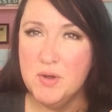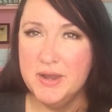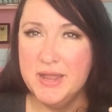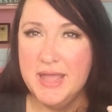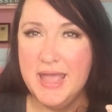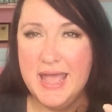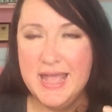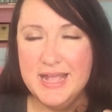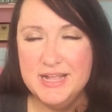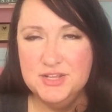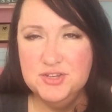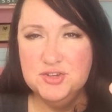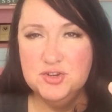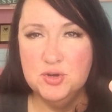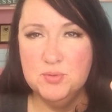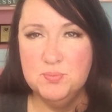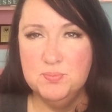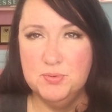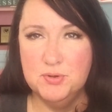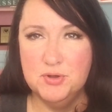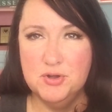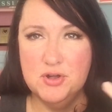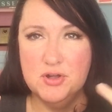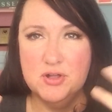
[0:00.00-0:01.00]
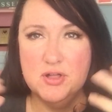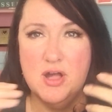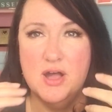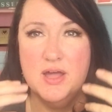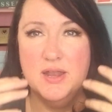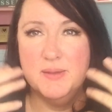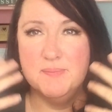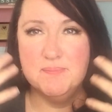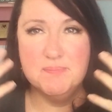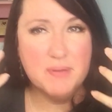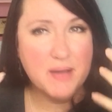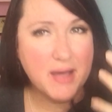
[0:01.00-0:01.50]
to end your book on
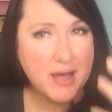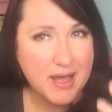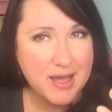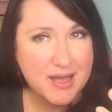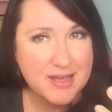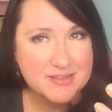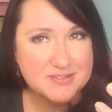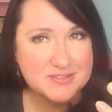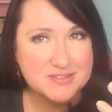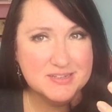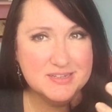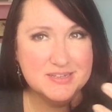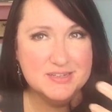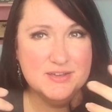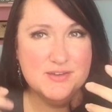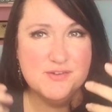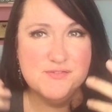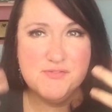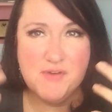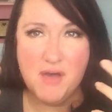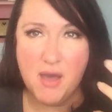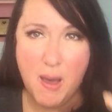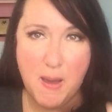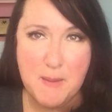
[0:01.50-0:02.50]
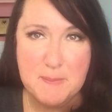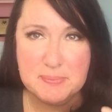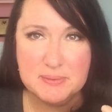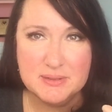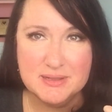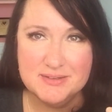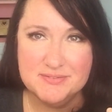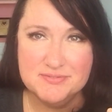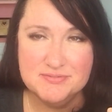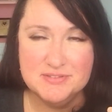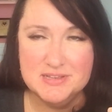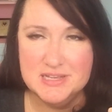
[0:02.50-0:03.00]
a positive,
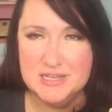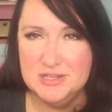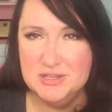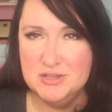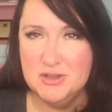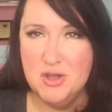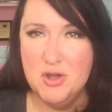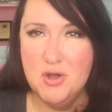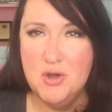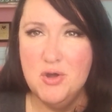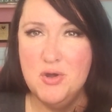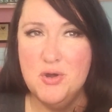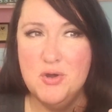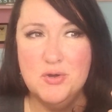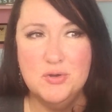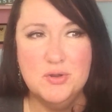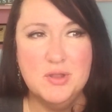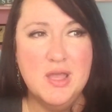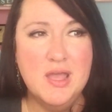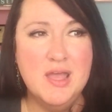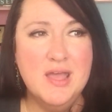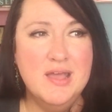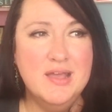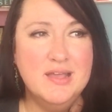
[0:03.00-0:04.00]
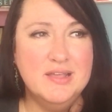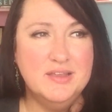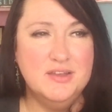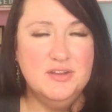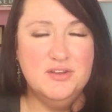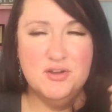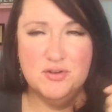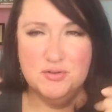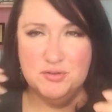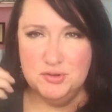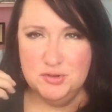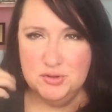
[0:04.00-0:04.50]
uplifting note.
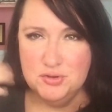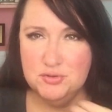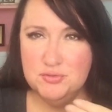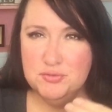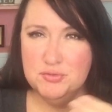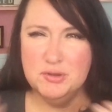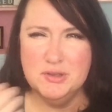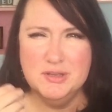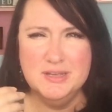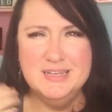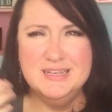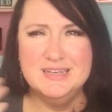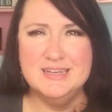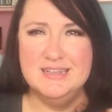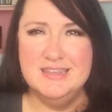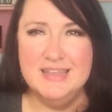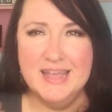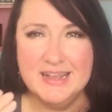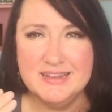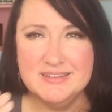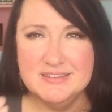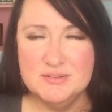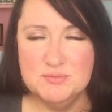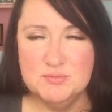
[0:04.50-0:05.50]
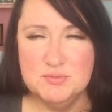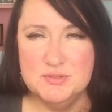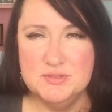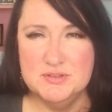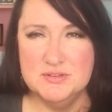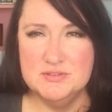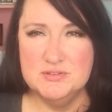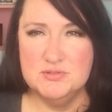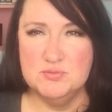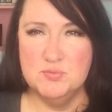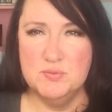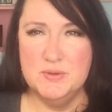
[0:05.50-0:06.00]
You've really connected with
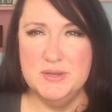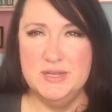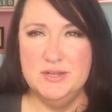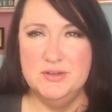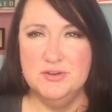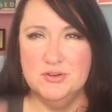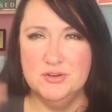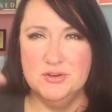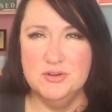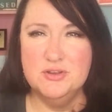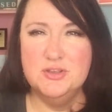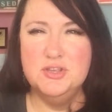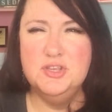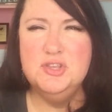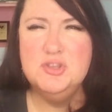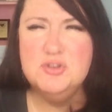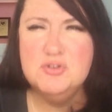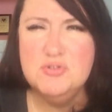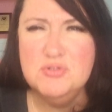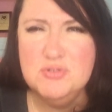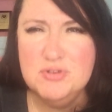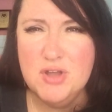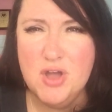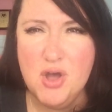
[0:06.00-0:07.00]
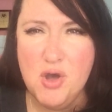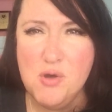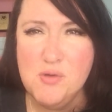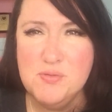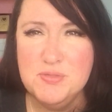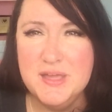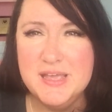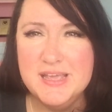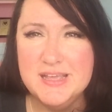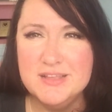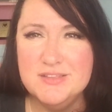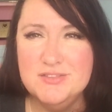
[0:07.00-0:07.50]
this reader. You know
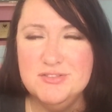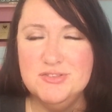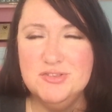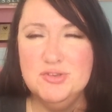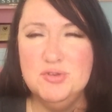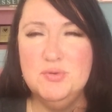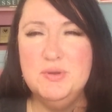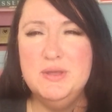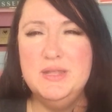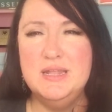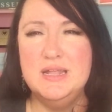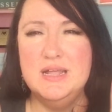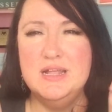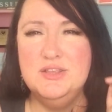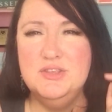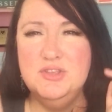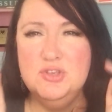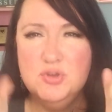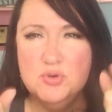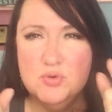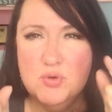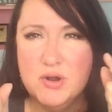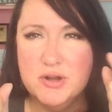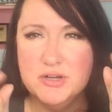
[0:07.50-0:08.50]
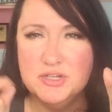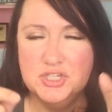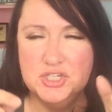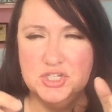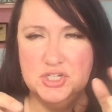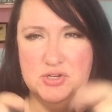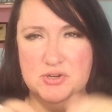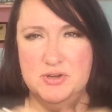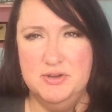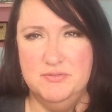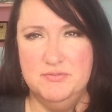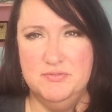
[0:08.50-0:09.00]
they can do it, and you are
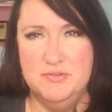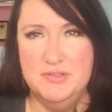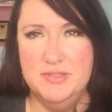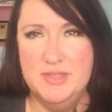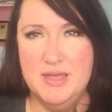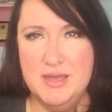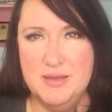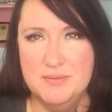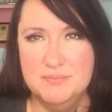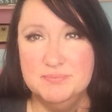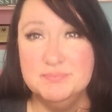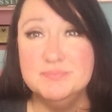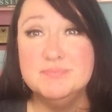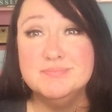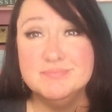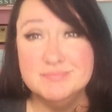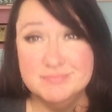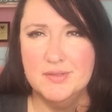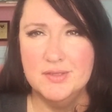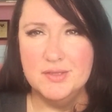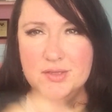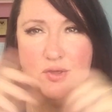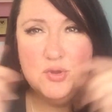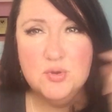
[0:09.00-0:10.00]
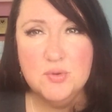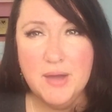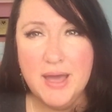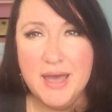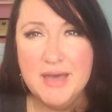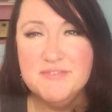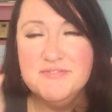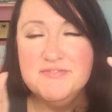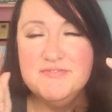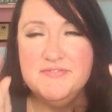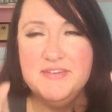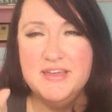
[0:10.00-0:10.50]
cheering for them. You
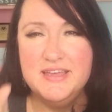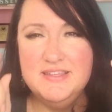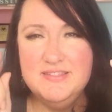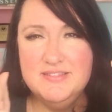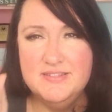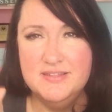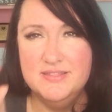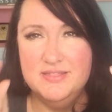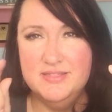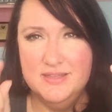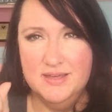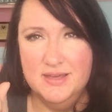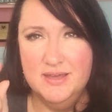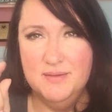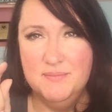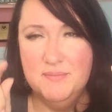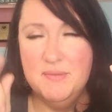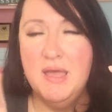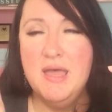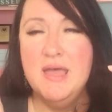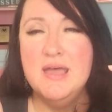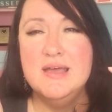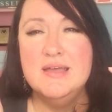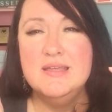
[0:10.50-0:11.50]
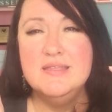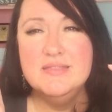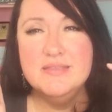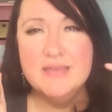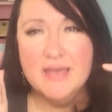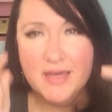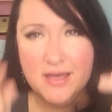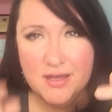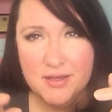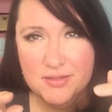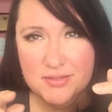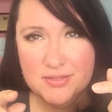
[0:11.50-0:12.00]
have faith in them.
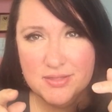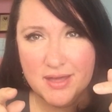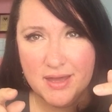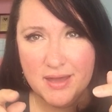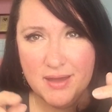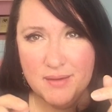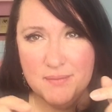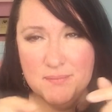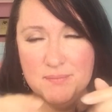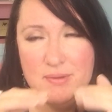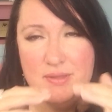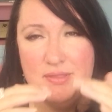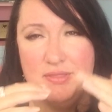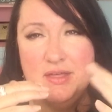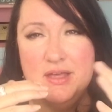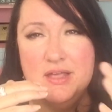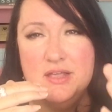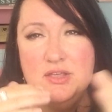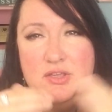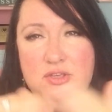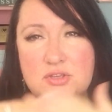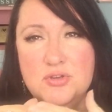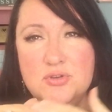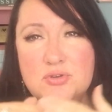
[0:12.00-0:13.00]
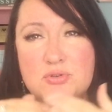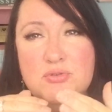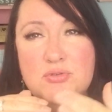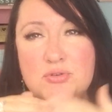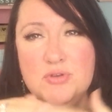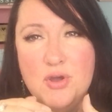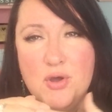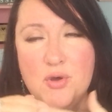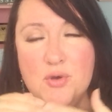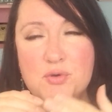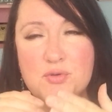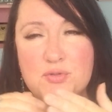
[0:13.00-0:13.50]
Tell them that you
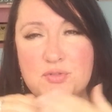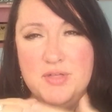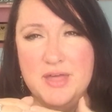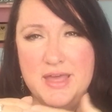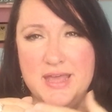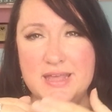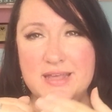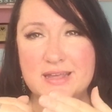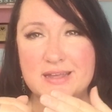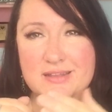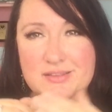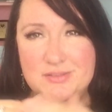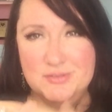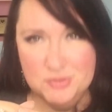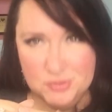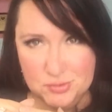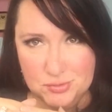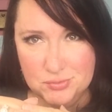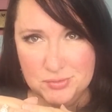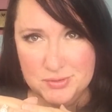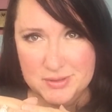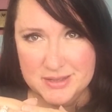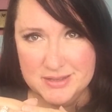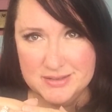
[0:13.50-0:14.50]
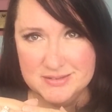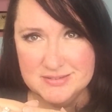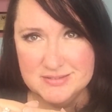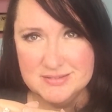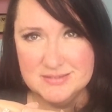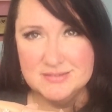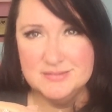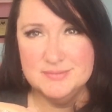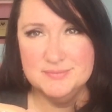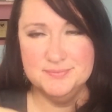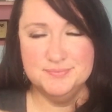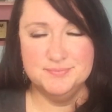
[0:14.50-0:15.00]
know they can do
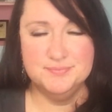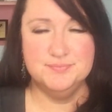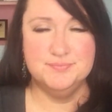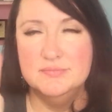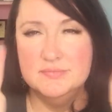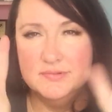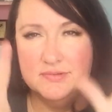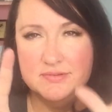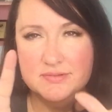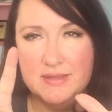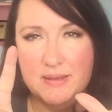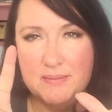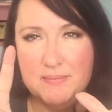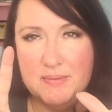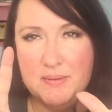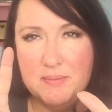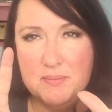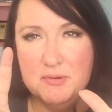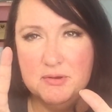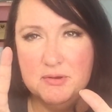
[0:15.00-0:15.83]
this. Step number